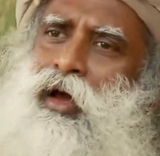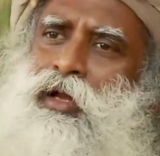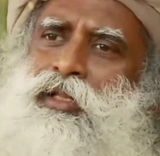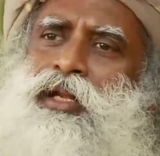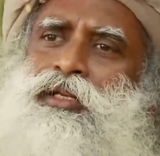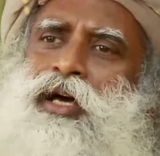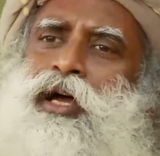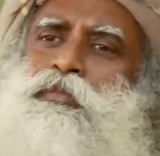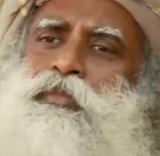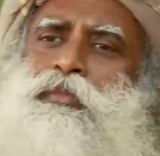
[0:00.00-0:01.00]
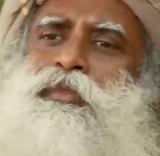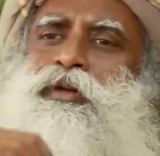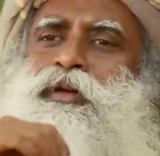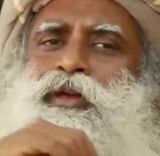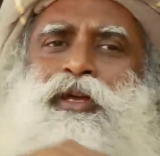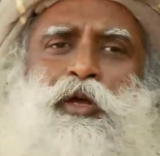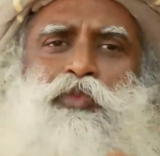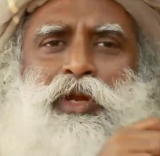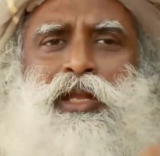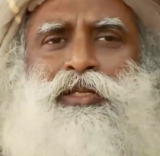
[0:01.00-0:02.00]
At that time, in a
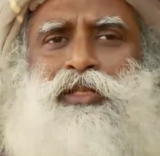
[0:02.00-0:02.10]
village,